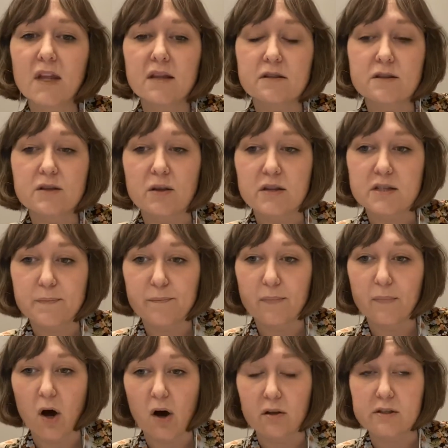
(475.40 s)
So this
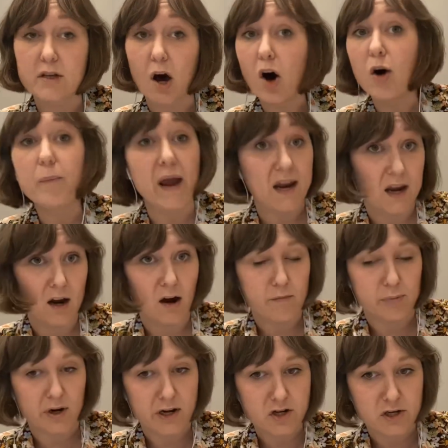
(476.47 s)
halts all banking
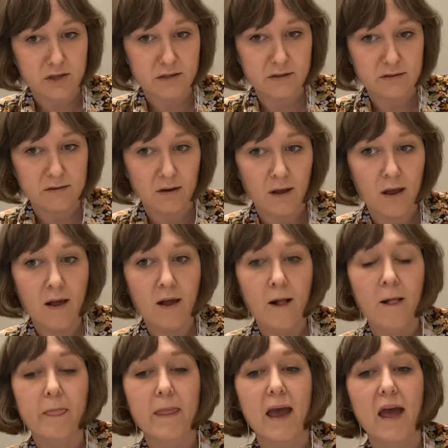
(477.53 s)
operations.
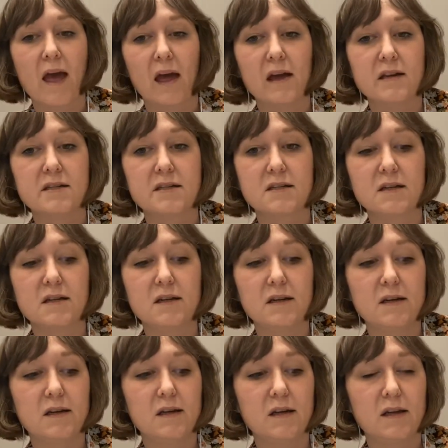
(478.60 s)
And
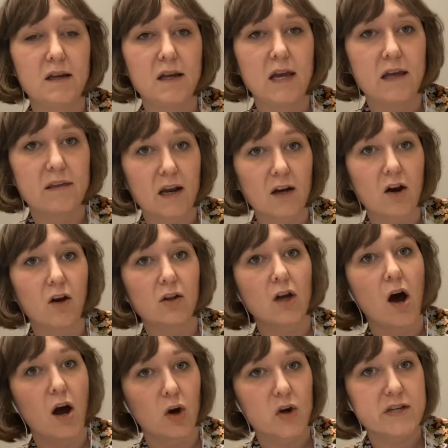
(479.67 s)
he called
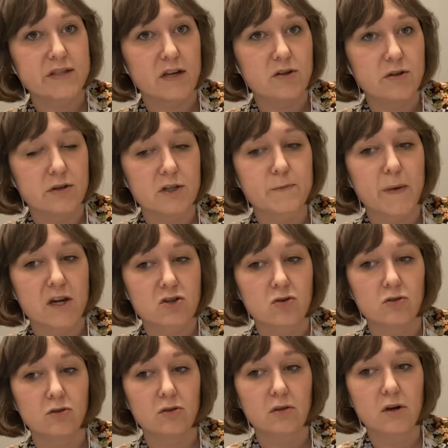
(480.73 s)
Congress into a
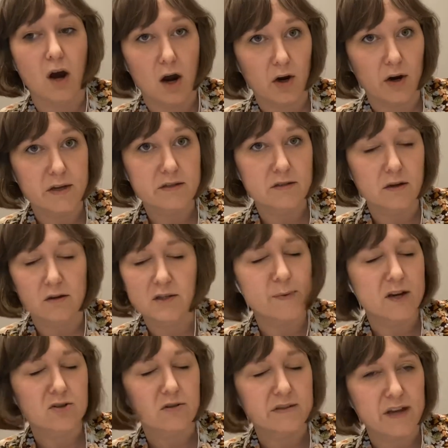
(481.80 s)
special
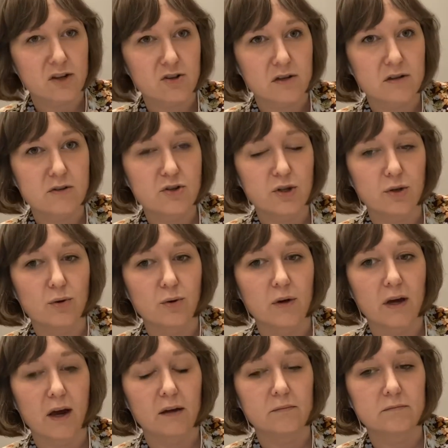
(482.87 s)
session to
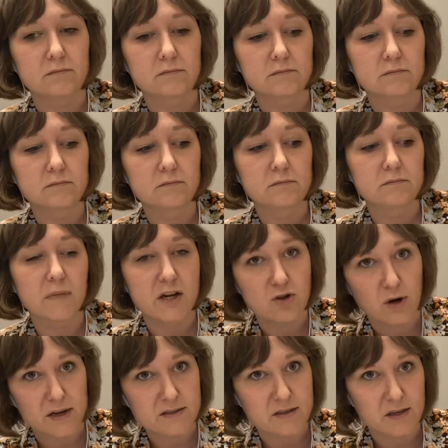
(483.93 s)

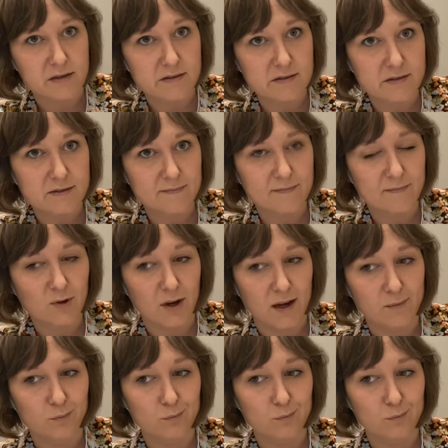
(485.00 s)
address this, okay?